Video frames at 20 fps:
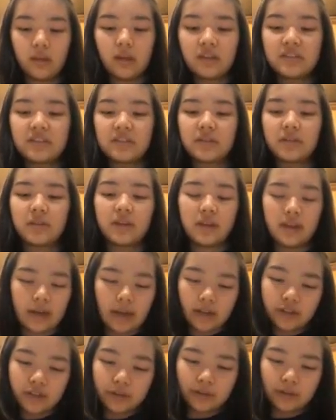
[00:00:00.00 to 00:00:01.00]
So the
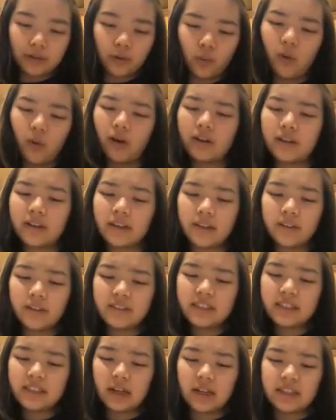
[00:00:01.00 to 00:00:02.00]
actual quantity of
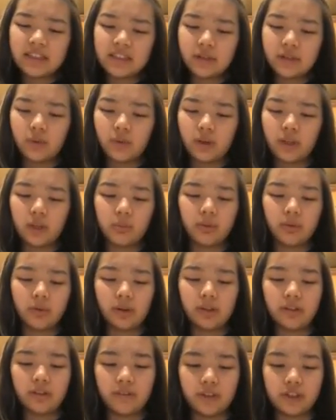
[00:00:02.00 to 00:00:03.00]
sauce you're going to put
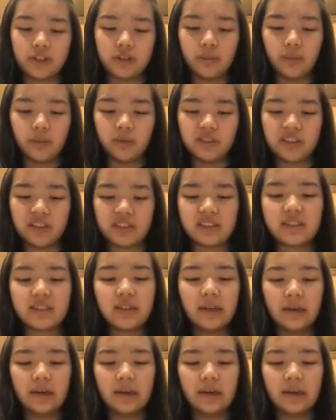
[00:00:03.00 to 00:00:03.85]
on the vegetables is